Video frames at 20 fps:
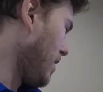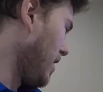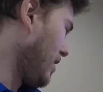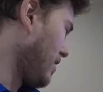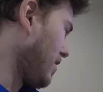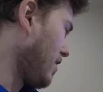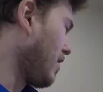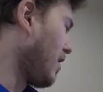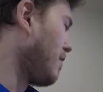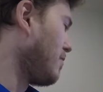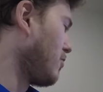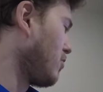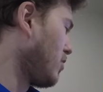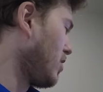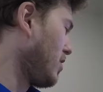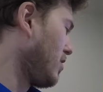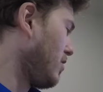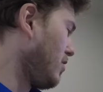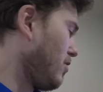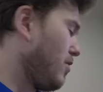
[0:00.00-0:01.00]
mic that comes
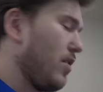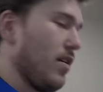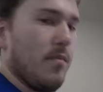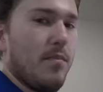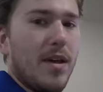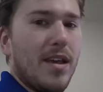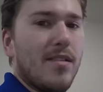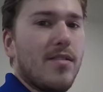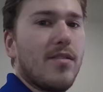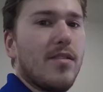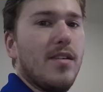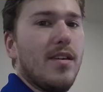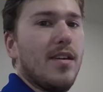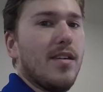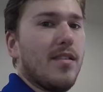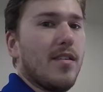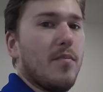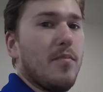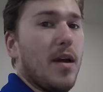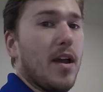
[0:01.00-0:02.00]
with the unit. Basically,
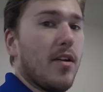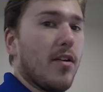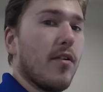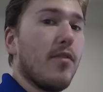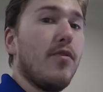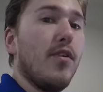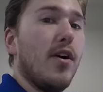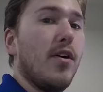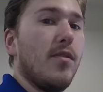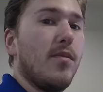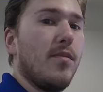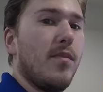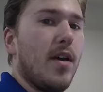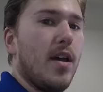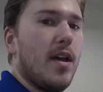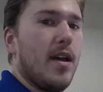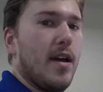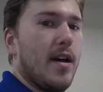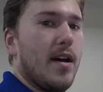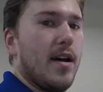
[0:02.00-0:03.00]
it's a microphone
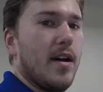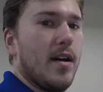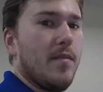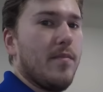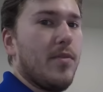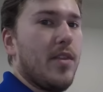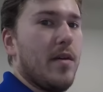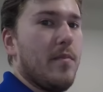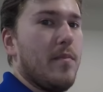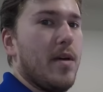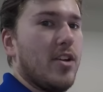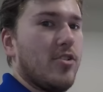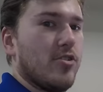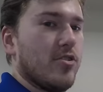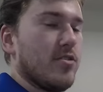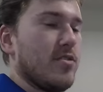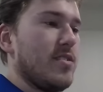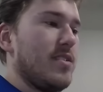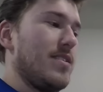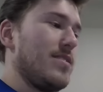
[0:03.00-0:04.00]
um, that
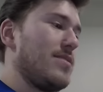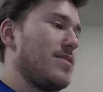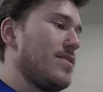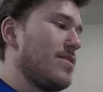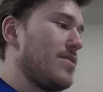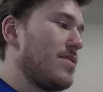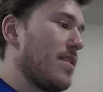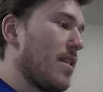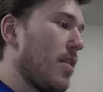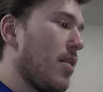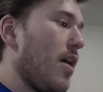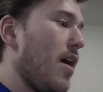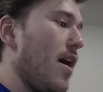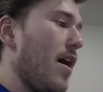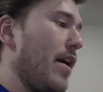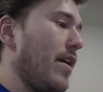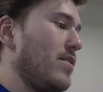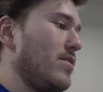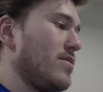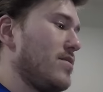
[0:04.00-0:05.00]
measures the distance in the
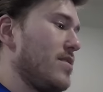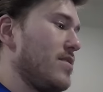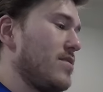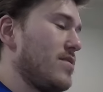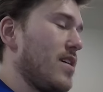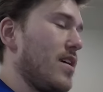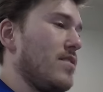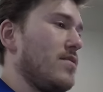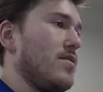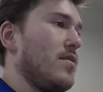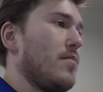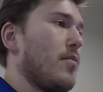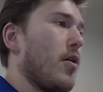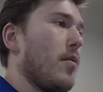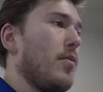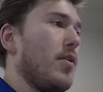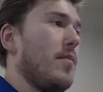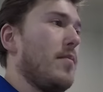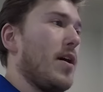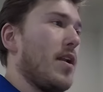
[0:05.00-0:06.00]
lines and assigns the
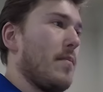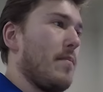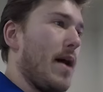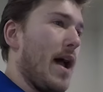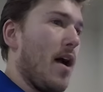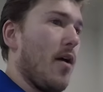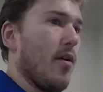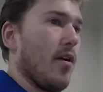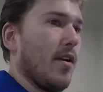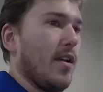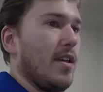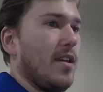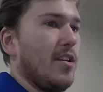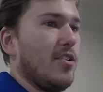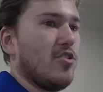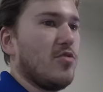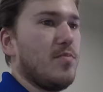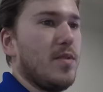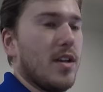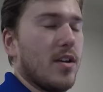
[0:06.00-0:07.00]
appropriate amount of power to
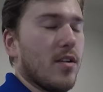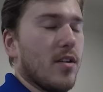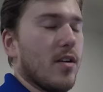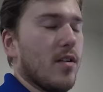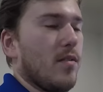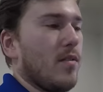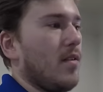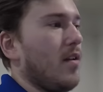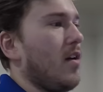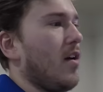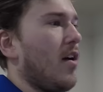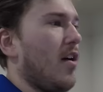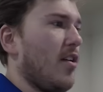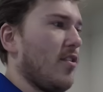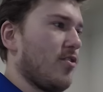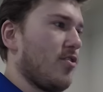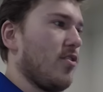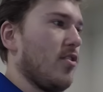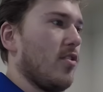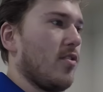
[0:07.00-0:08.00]
each speaker. It
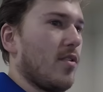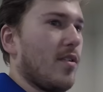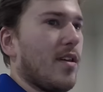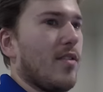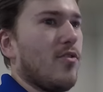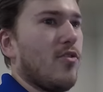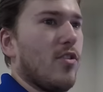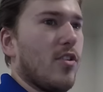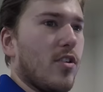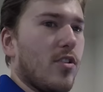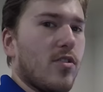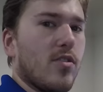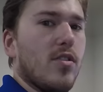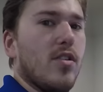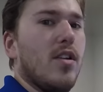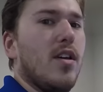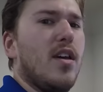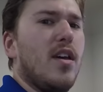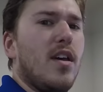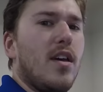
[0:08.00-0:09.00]
also gives you a
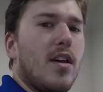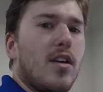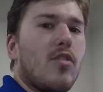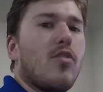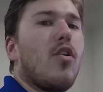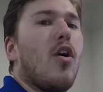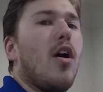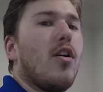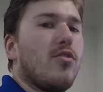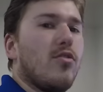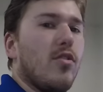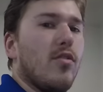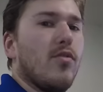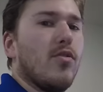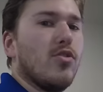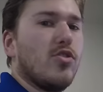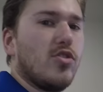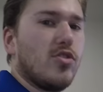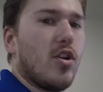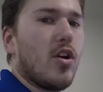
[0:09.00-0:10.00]
good
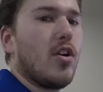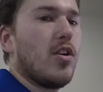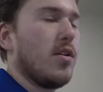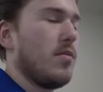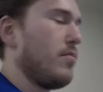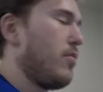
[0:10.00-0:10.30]
crossover starting